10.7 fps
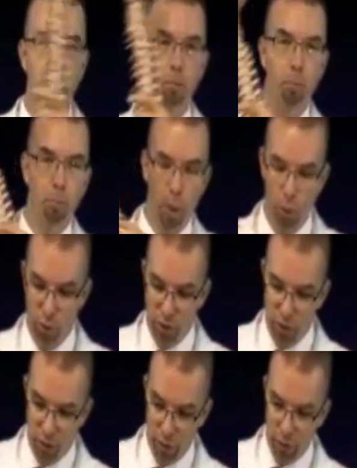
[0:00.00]
on the
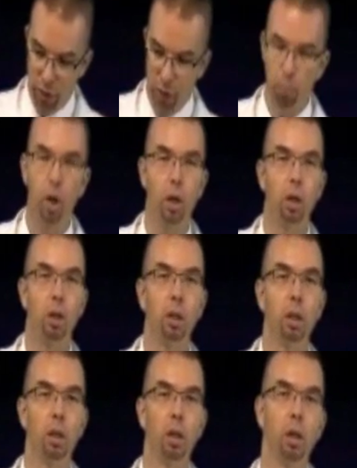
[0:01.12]
posterior part
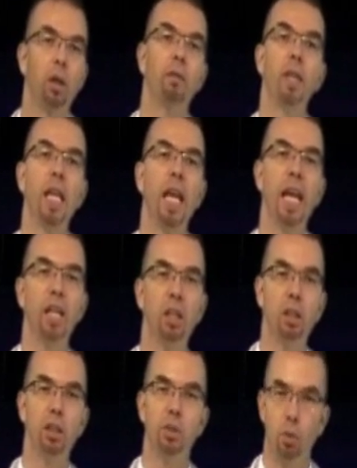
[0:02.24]
of the
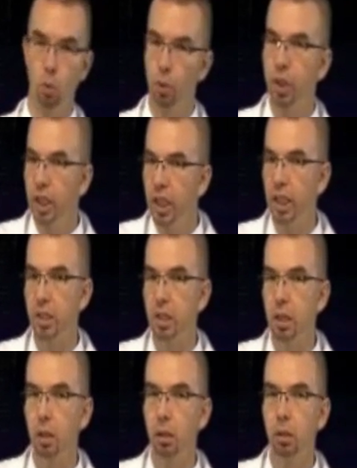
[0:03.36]
annulus or the disc.